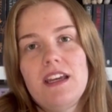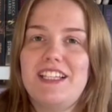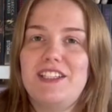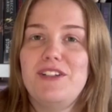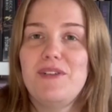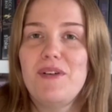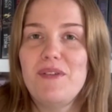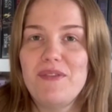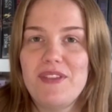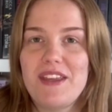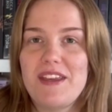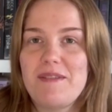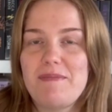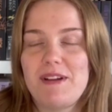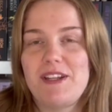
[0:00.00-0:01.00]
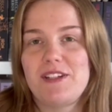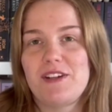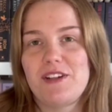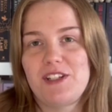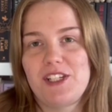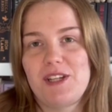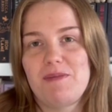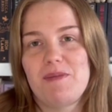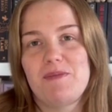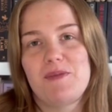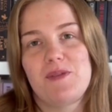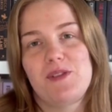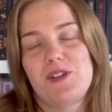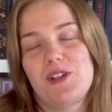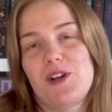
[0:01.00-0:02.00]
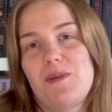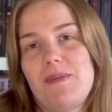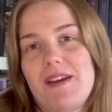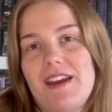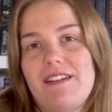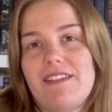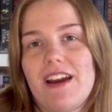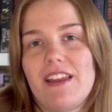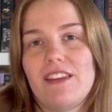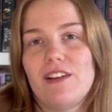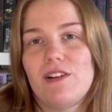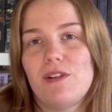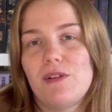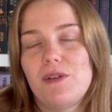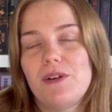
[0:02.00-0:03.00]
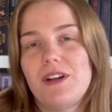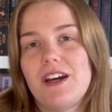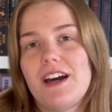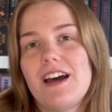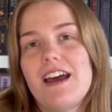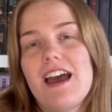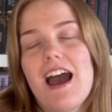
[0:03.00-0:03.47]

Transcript: In lieu of the Bendigo Sheep and Wool show being around the corner,